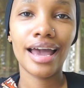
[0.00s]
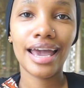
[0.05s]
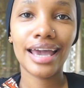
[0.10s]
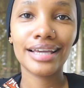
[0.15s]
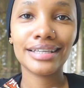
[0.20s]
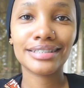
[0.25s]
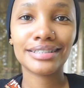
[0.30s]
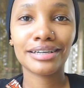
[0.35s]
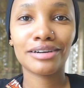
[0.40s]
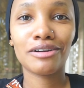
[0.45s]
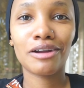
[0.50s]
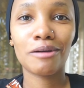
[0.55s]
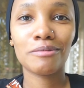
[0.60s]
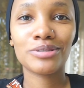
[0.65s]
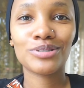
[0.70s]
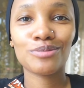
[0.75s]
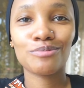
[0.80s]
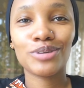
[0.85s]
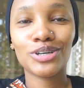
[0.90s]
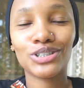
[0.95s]
Instagram,
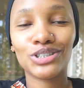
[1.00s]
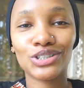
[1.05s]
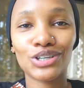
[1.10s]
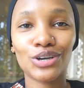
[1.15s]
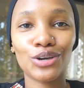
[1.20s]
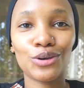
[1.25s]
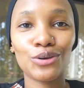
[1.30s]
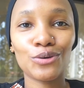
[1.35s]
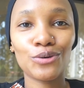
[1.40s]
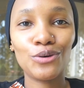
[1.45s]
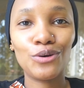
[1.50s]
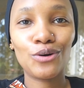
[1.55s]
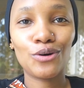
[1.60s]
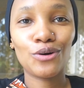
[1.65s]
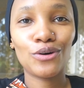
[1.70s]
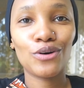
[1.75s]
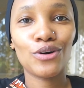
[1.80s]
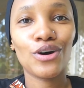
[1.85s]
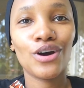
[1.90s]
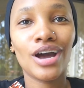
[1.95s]
so make sure you
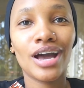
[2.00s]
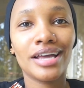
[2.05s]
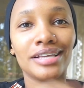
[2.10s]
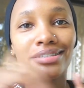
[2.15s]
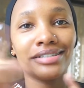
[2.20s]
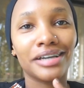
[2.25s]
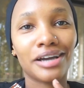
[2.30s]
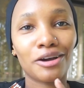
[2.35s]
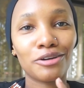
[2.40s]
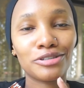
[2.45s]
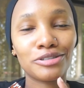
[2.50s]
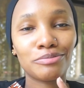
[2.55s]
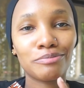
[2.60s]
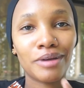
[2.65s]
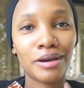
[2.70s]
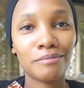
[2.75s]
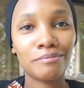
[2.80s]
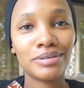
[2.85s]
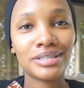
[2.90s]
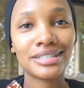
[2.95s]
go check out
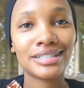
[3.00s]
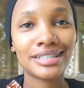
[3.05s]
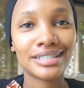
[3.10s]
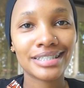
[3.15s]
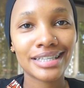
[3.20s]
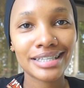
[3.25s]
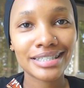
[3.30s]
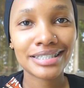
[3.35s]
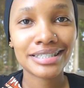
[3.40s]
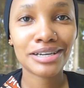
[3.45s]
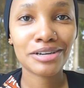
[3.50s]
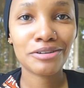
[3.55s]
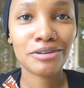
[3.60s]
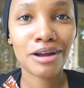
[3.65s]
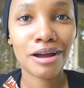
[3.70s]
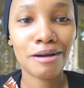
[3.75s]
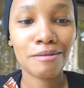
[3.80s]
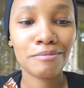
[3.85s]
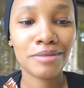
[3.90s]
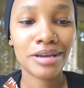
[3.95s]
my business
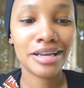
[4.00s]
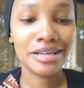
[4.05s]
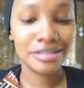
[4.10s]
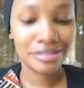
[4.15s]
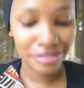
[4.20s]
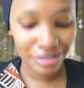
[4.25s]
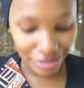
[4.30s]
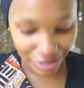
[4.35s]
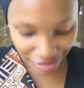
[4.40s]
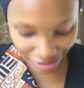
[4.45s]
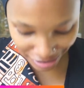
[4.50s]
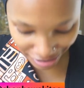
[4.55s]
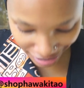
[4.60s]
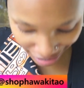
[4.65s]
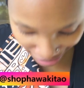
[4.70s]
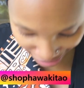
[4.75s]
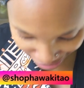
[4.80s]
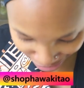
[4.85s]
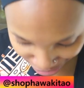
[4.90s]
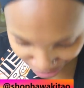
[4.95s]
Instagram and
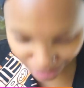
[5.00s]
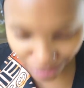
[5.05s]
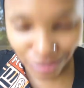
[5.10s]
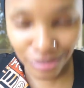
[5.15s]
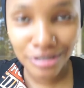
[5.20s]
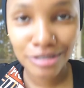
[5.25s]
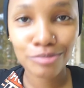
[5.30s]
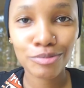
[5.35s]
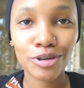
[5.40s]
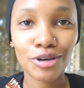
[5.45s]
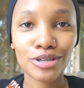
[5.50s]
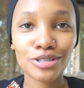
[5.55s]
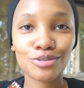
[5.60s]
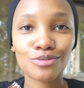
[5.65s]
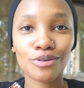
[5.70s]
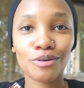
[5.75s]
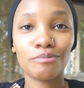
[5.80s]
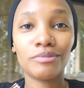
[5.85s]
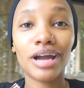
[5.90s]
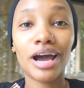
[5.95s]
stay tuned, because
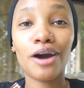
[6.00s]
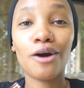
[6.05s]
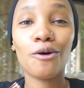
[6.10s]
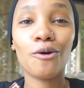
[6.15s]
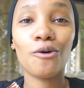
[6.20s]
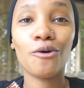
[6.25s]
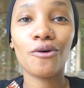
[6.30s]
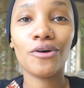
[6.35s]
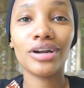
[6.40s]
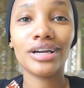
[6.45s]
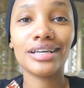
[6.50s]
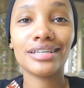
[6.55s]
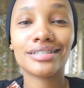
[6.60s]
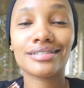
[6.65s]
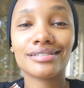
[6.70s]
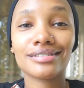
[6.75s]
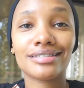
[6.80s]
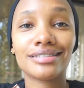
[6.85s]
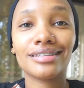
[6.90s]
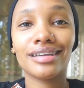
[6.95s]
from now on
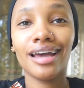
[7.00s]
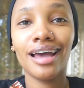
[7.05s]
it's just